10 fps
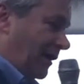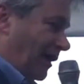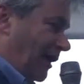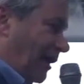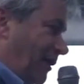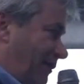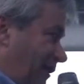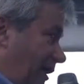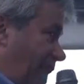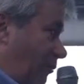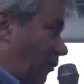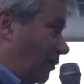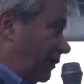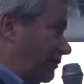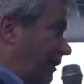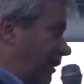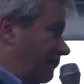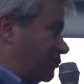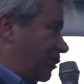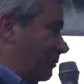The IF Award out
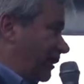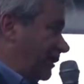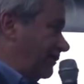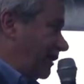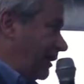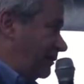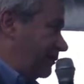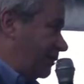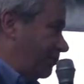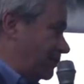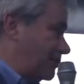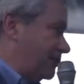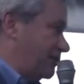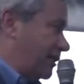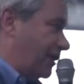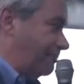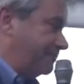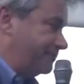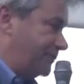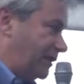of Germany, the ITSA, which is
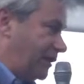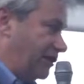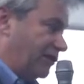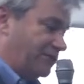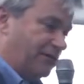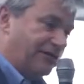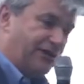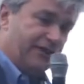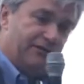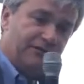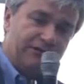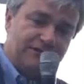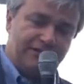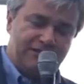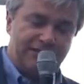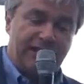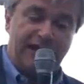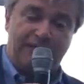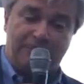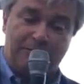the Industrial Design
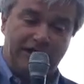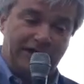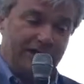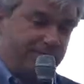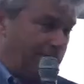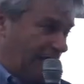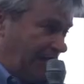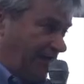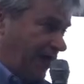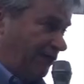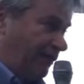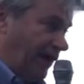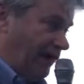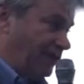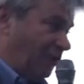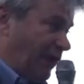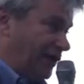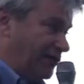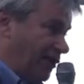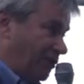Society of America, and finally the
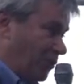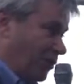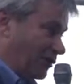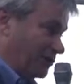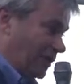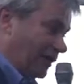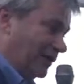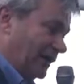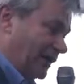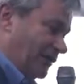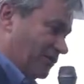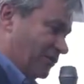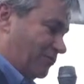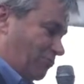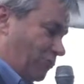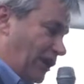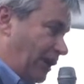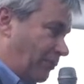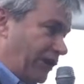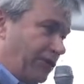Red Dot Award as well. So it's
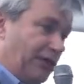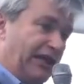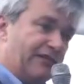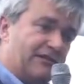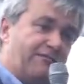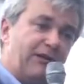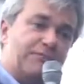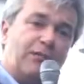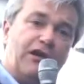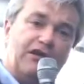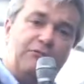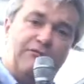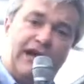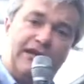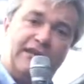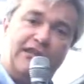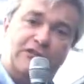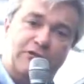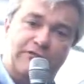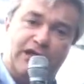really pretty unique. It's the first product we've had in the
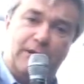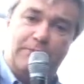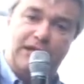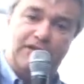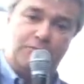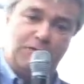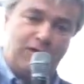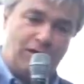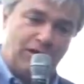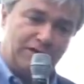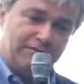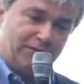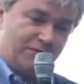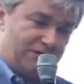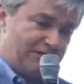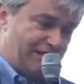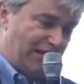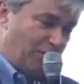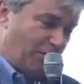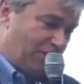history of the company. It's won all of those
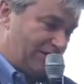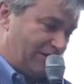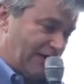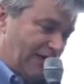design awards.